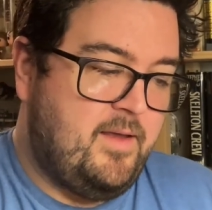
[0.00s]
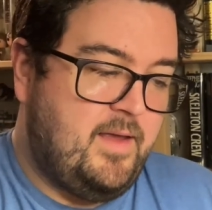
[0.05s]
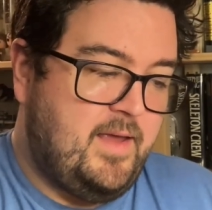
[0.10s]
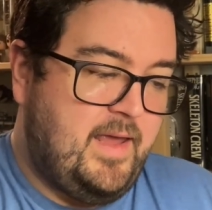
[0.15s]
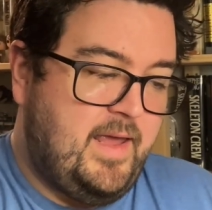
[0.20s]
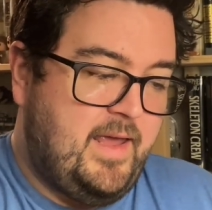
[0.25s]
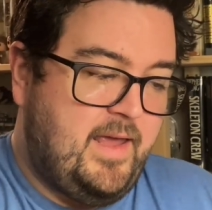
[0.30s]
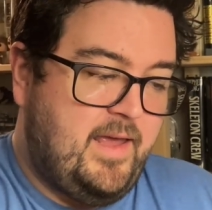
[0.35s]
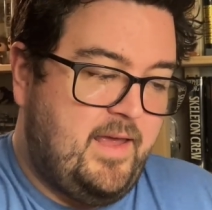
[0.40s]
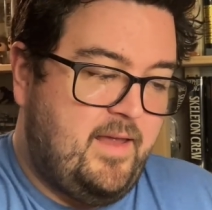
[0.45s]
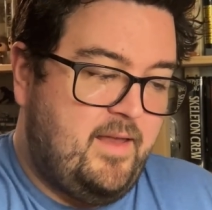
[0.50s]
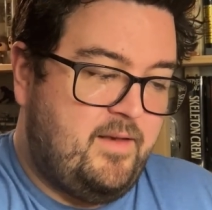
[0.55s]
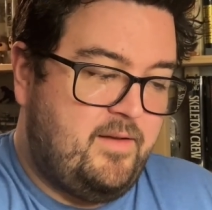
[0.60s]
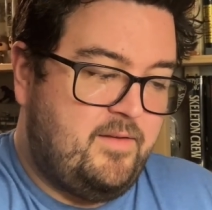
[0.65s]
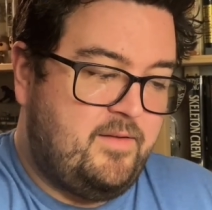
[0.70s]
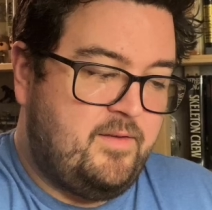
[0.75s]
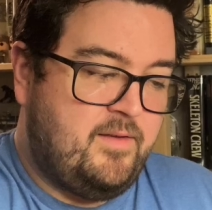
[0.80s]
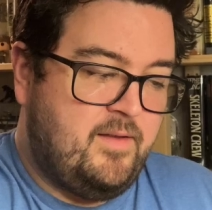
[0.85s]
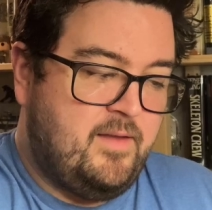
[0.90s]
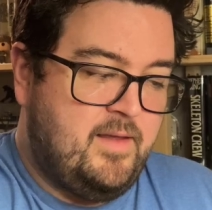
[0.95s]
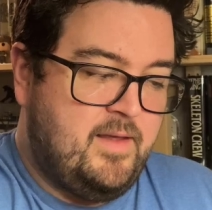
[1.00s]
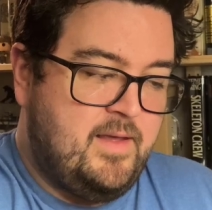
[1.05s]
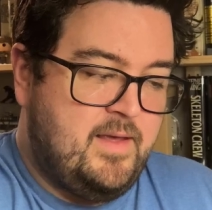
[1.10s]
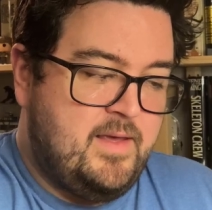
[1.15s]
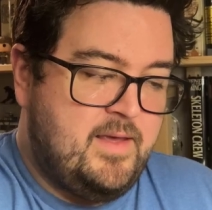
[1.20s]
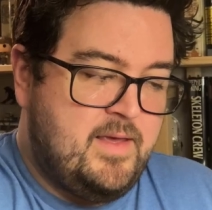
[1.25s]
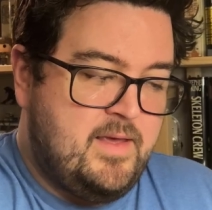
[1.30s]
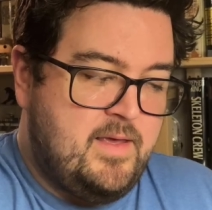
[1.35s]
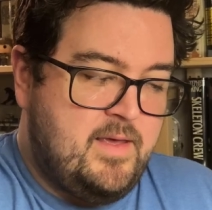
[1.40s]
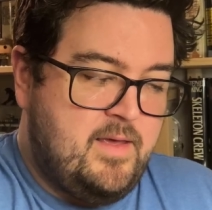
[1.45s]
And
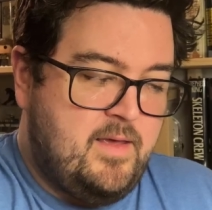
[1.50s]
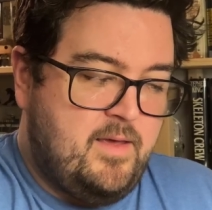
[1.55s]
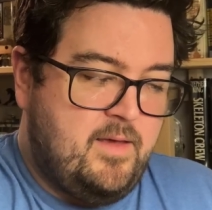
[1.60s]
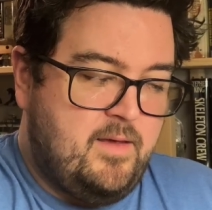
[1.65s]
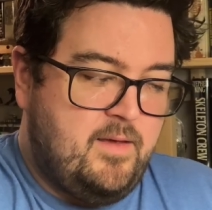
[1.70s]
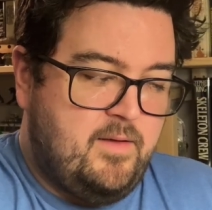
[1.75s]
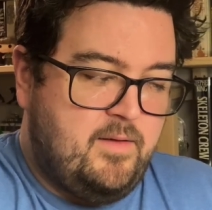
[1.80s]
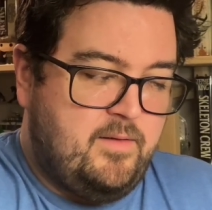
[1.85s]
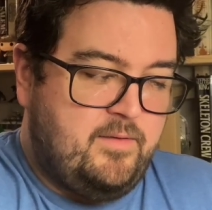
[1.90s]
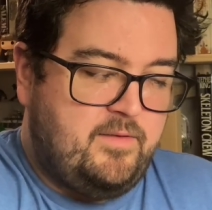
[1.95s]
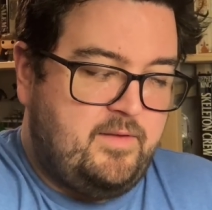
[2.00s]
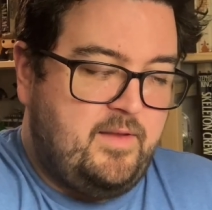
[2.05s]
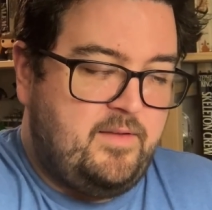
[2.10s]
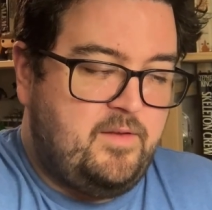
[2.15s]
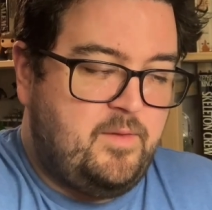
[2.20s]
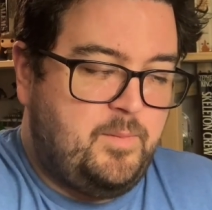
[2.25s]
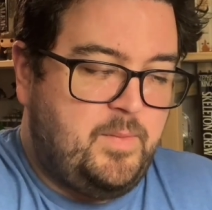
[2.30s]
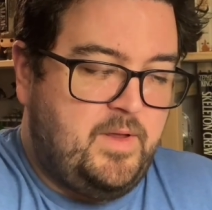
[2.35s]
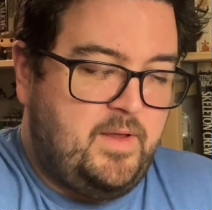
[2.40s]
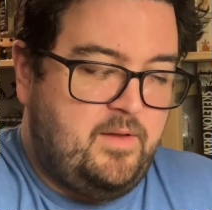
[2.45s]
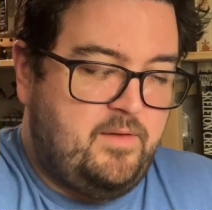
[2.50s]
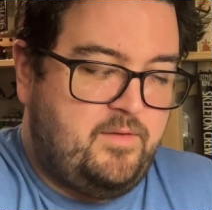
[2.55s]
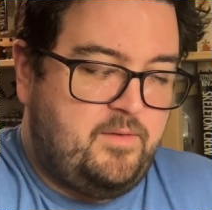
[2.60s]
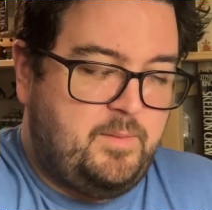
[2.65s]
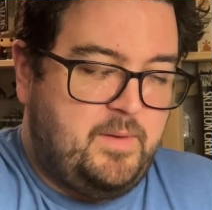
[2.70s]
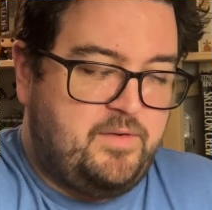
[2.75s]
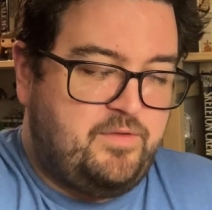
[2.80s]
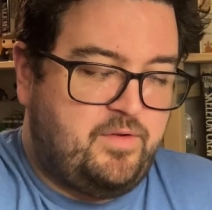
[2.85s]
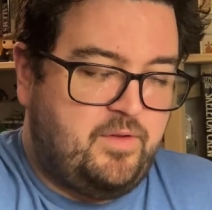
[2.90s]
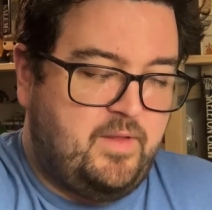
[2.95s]
Centipede
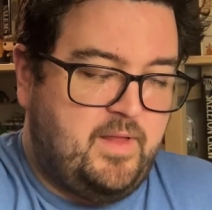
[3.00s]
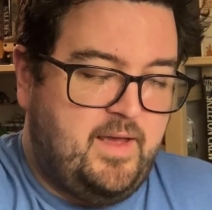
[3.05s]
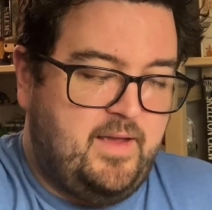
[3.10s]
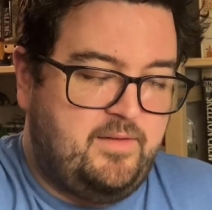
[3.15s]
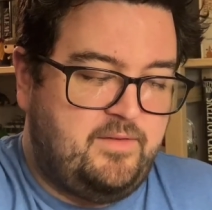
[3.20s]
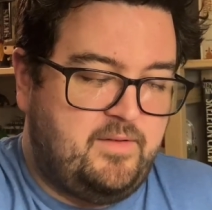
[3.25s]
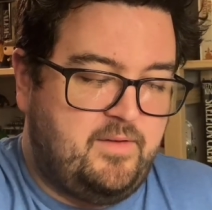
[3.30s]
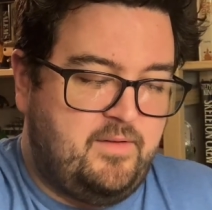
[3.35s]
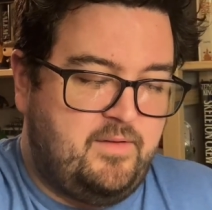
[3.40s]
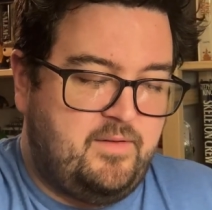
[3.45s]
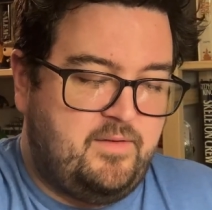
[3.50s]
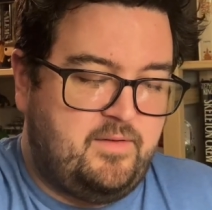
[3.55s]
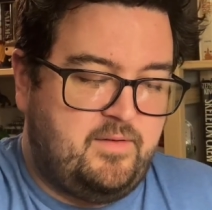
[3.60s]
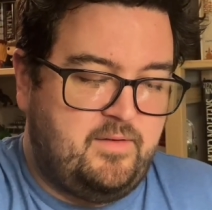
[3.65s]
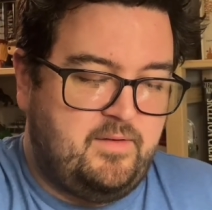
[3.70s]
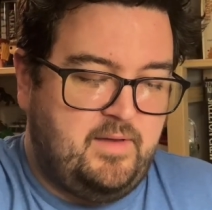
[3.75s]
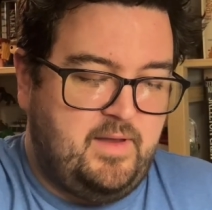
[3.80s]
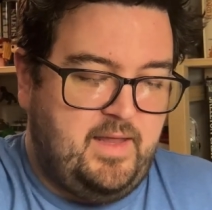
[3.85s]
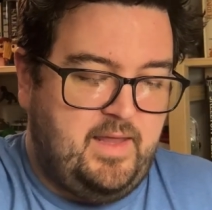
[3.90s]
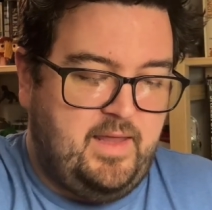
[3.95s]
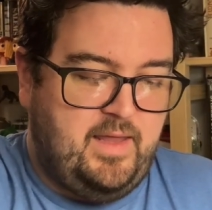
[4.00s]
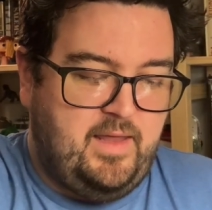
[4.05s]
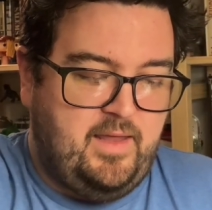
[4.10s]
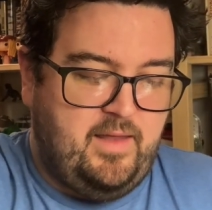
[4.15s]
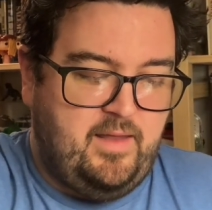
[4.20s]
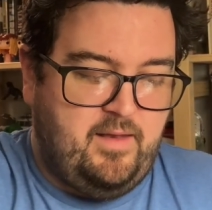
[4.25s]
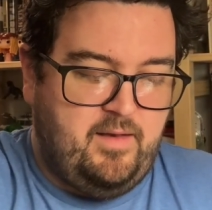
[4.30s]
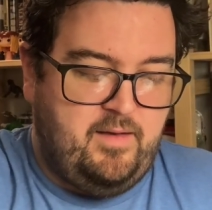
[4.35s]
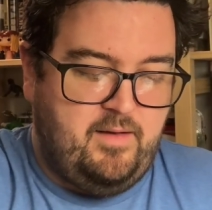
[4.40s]
specializes in